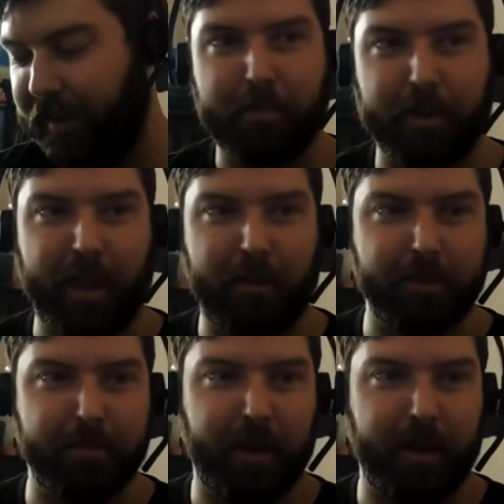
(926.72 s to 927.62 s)
But that
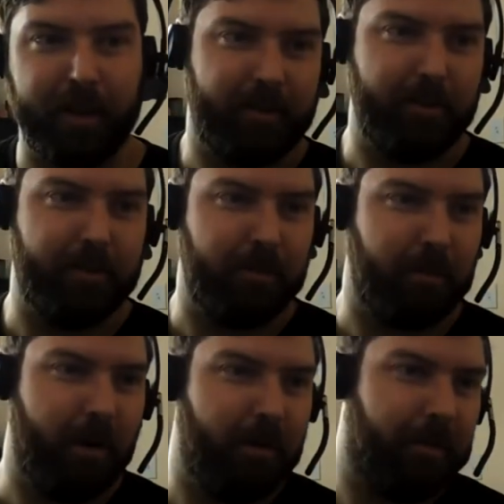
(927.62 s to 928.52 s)
was by Susan
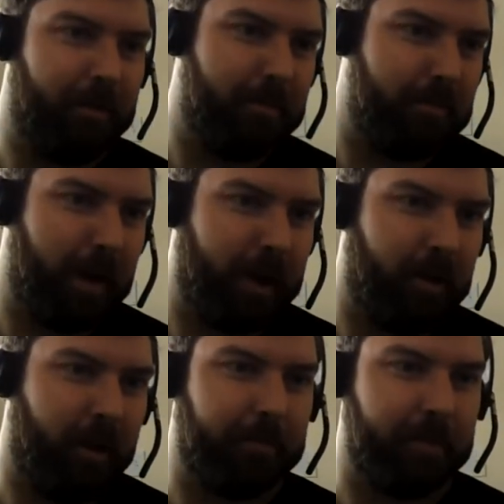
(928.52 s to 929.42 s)
Roaf and Michael
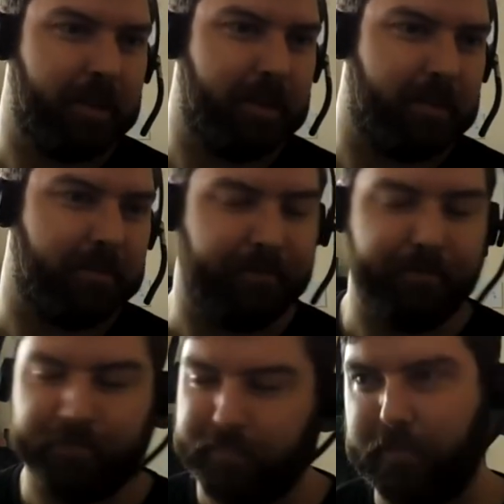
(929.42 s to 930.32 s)
Humphreys and
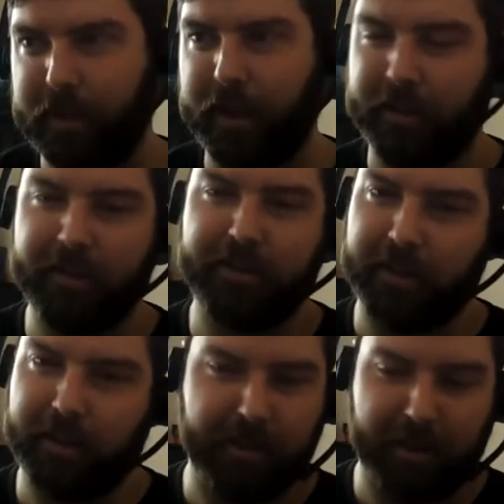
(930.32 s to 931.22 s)
yeah it's
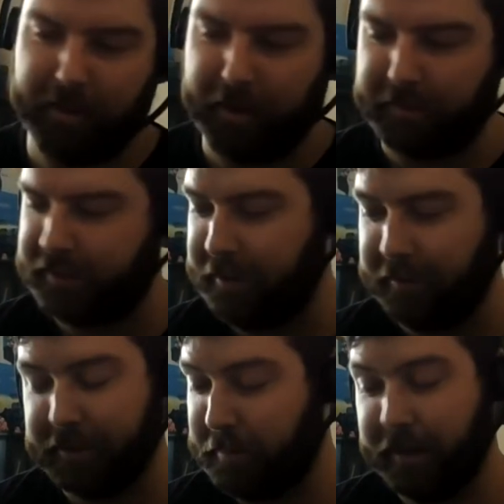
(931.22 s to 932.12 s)
a they have a
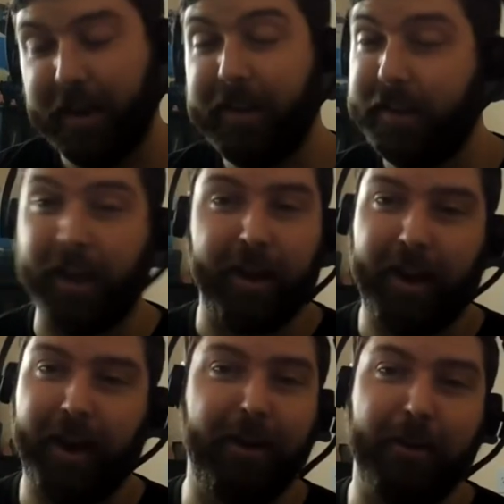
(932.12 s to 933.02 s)
series but yeah
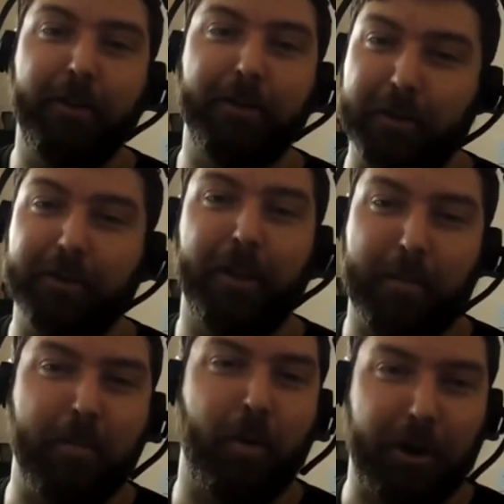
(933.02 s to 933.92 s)
i don't know those are a little
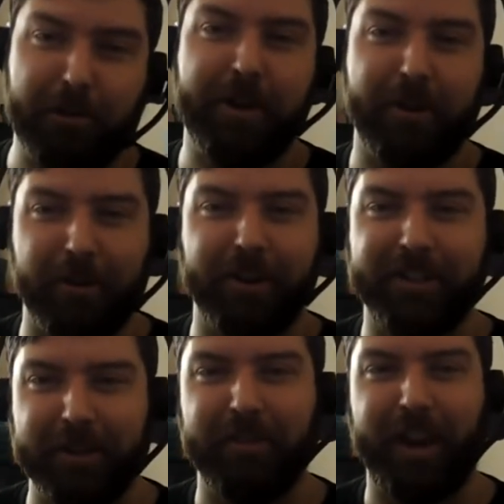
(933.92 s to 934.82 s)
bit more career
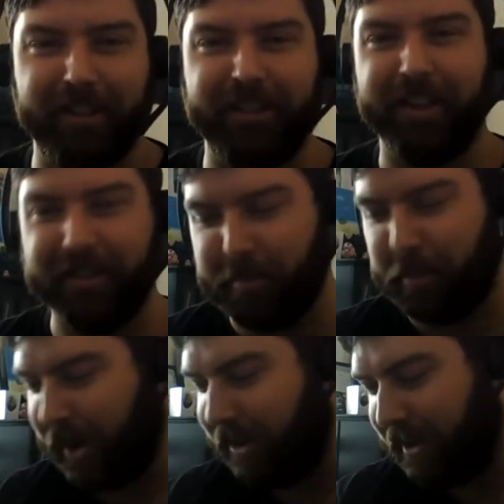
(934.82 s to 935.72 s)
oriented rather than the
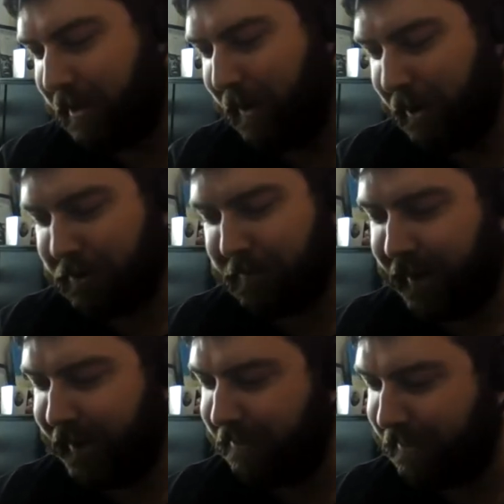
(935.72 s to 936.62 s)
book i read when i was five